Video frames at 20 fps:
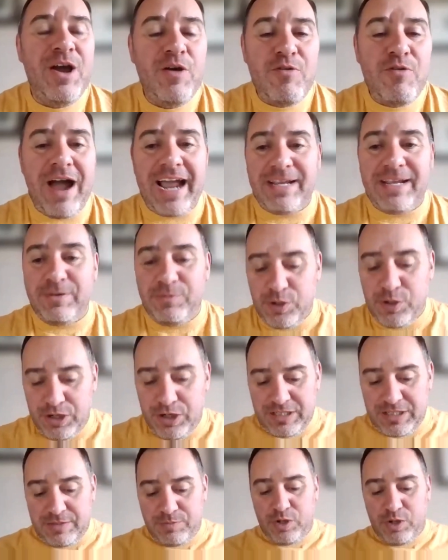Right, we're
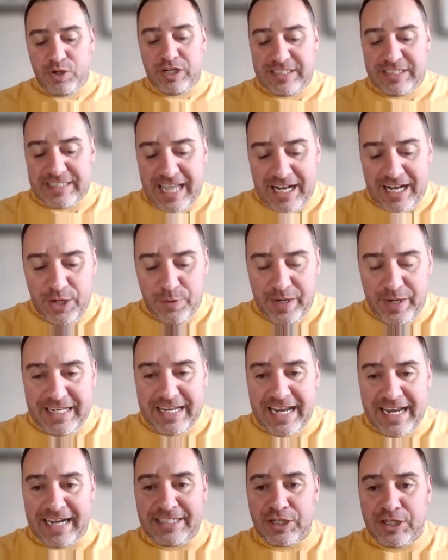gonna settle you in
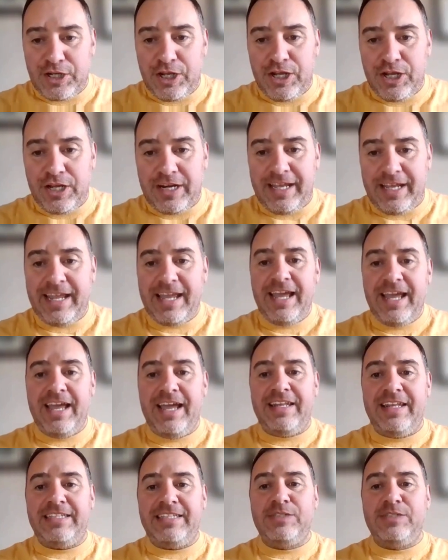nice and early.
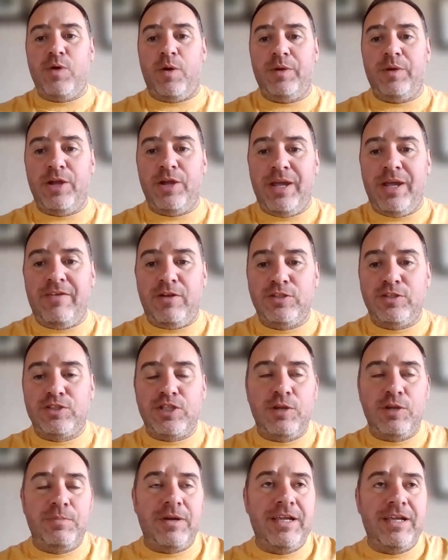This is what we do here on
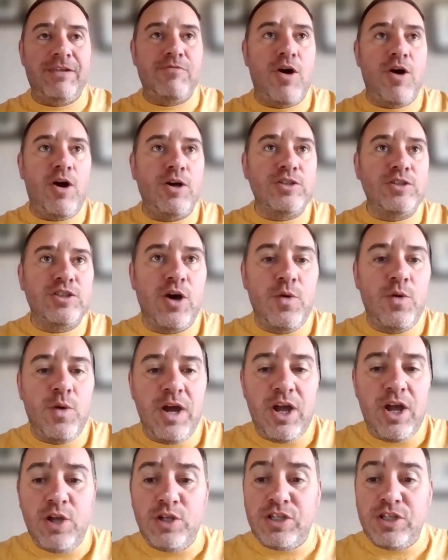Super League Raw. So,
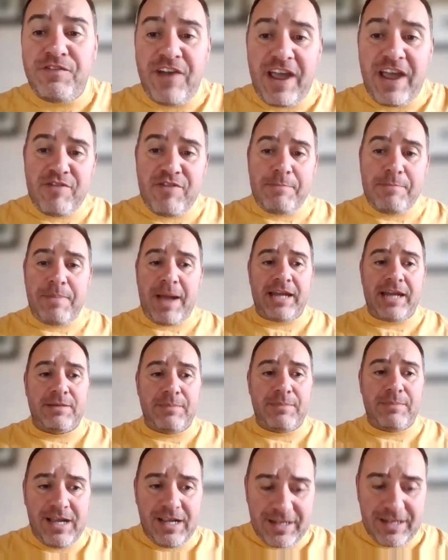who's your favourite
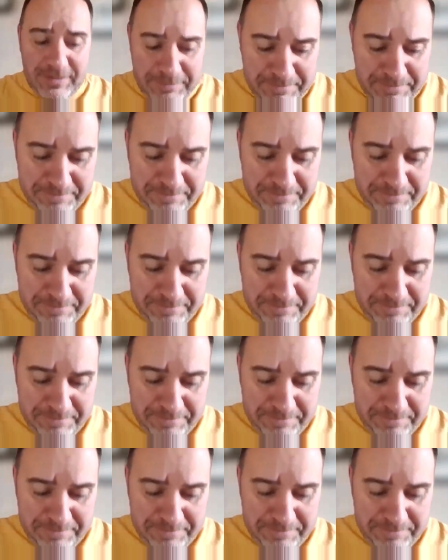band, Mark?